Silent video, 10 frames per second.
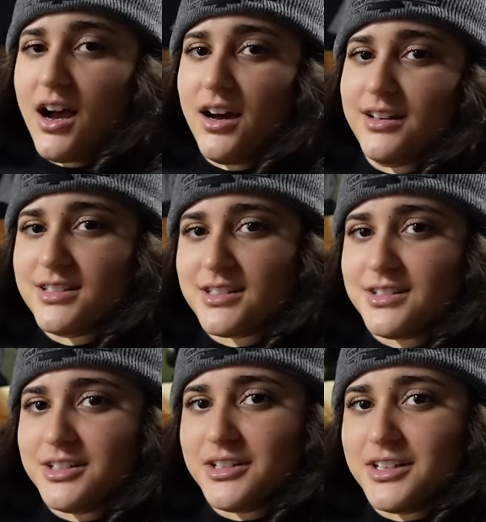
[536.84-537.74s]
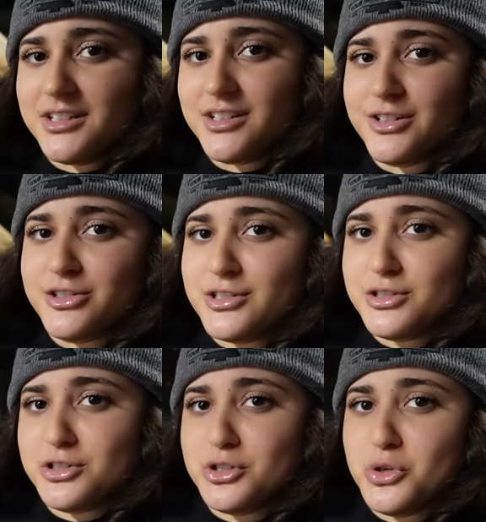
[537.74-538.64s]
Honestly,
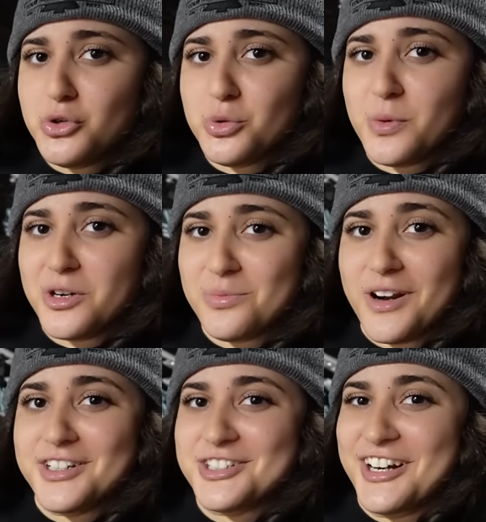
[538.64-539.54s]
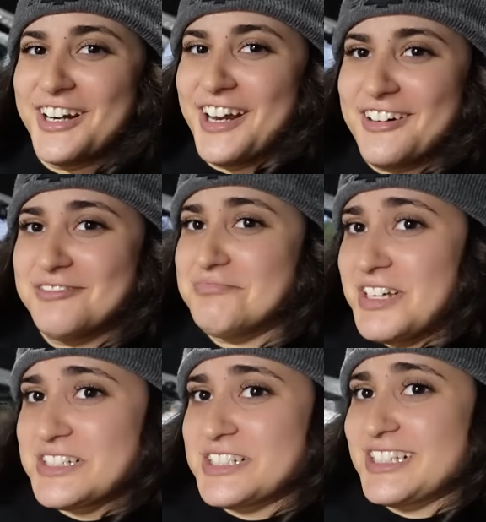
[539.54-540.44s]
super impressed right now.
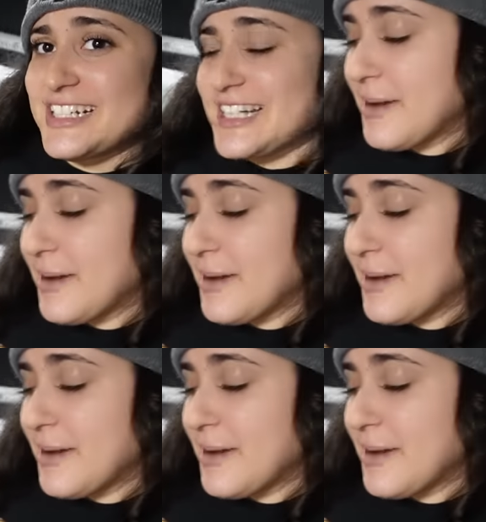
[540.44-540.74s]
That's